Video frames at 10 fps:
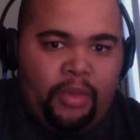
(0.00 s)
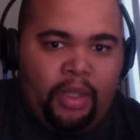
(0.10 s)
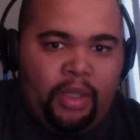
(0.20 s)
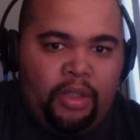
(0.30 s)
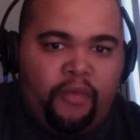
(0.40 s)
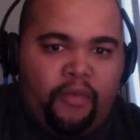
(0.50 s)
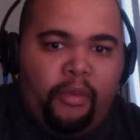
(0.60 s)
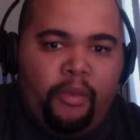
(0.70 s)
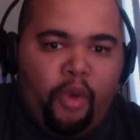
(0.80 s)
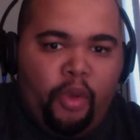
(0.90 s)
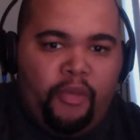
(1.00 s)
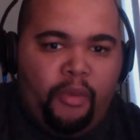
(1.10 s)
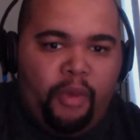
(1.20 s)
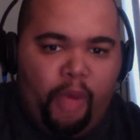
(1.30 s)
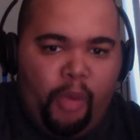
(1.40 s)
well too. From the
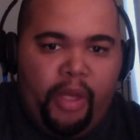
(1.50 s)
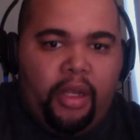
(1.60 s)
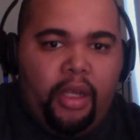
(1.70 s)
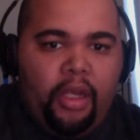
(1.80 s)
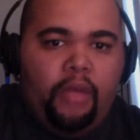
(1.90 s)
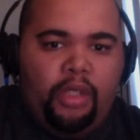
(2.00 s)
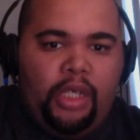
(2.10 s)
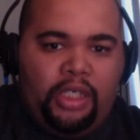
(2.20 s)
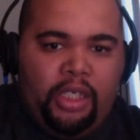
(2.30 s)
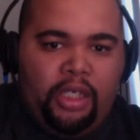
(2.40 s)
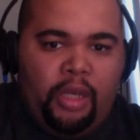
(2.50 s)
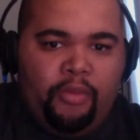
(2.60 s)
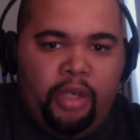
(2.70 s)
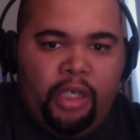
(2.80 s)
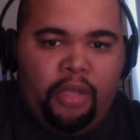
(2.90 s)
bullpen was actually a
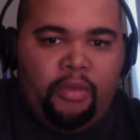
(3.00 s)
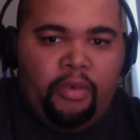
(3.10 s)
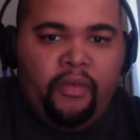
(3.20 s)
pretty good move.